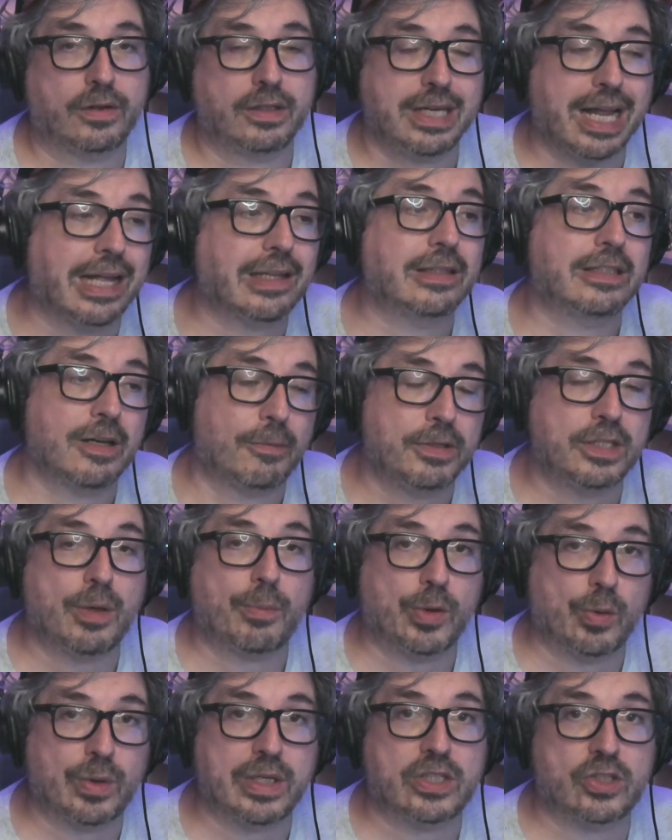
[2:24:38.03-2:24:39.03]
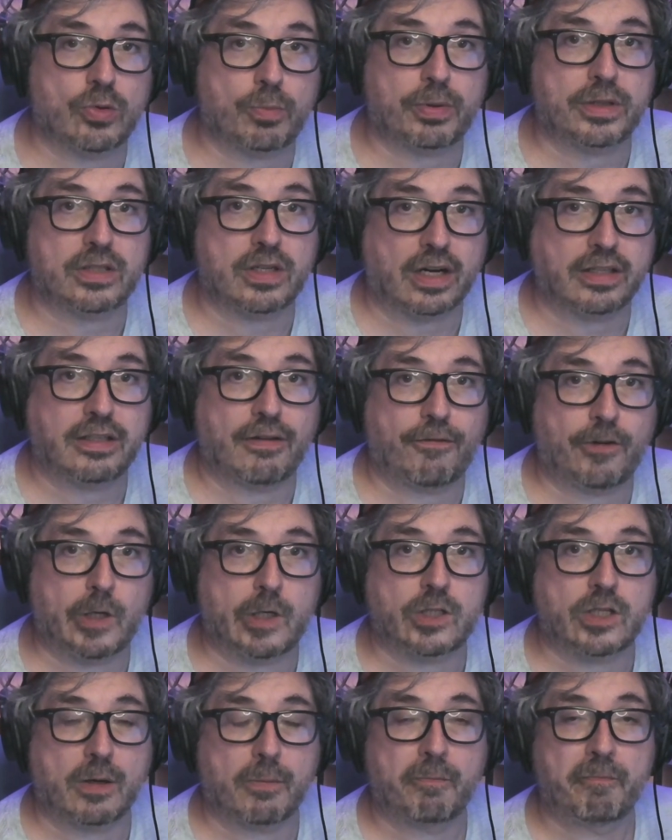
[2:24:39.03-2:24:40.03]
not WWE superstar
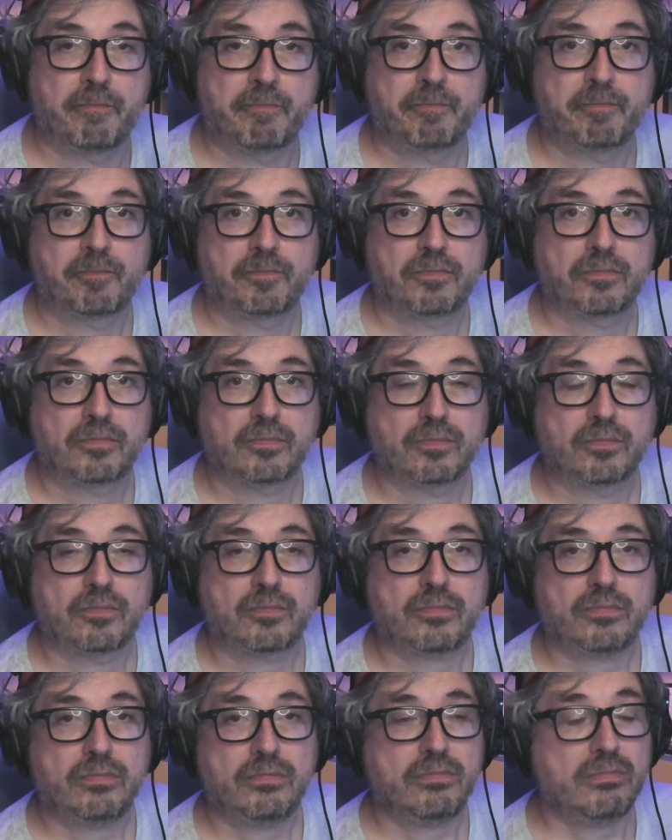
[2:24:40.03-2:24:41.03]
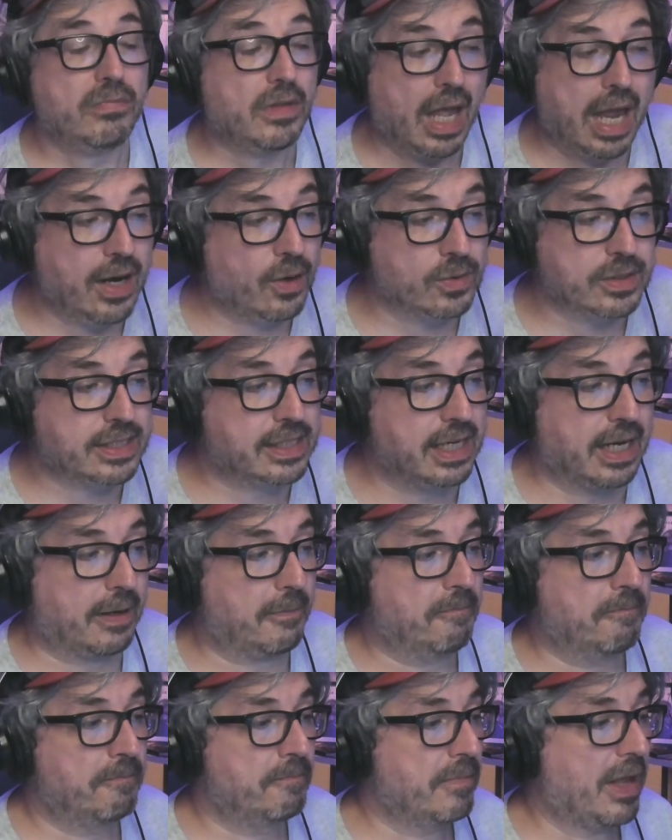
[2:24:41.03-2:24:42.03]
definition. I don't see it.
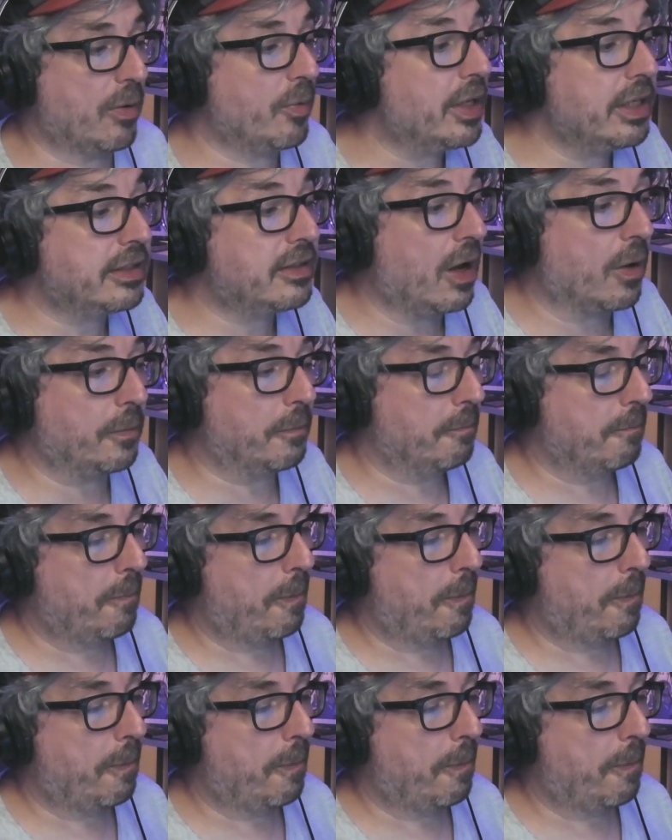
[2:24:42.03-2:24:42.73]
I really don't.